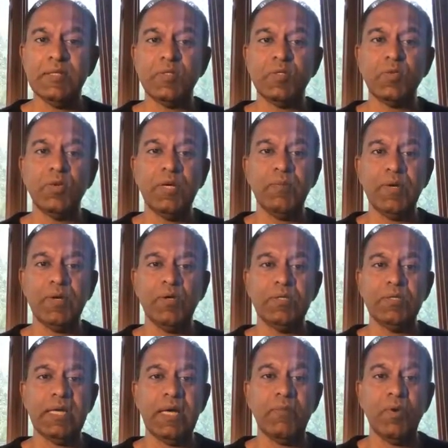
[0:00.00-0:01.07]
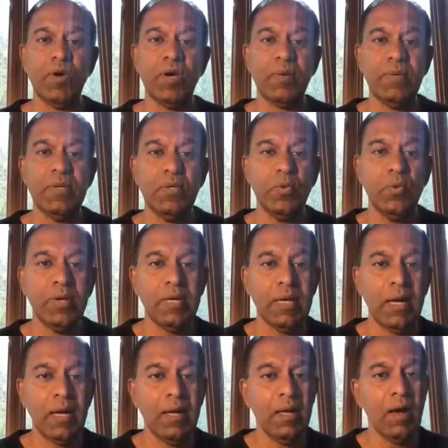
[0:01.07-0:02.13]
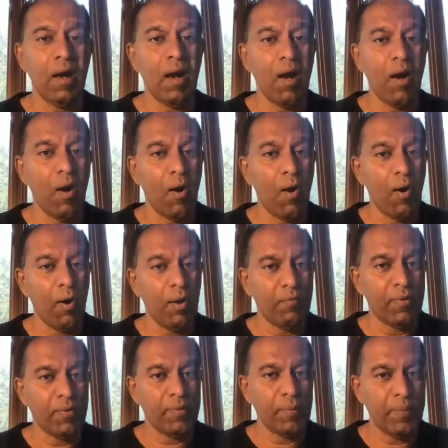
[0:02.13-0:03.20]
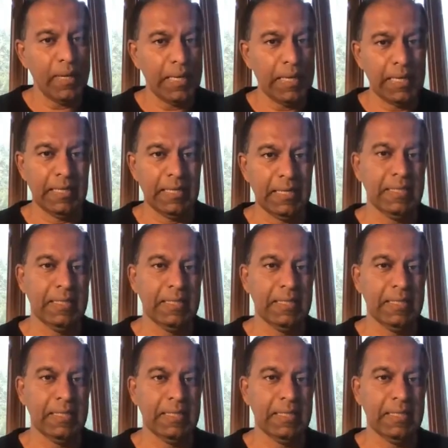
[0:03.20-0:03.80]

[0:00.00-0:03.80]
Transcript: story because they have not been doing all from the beginning.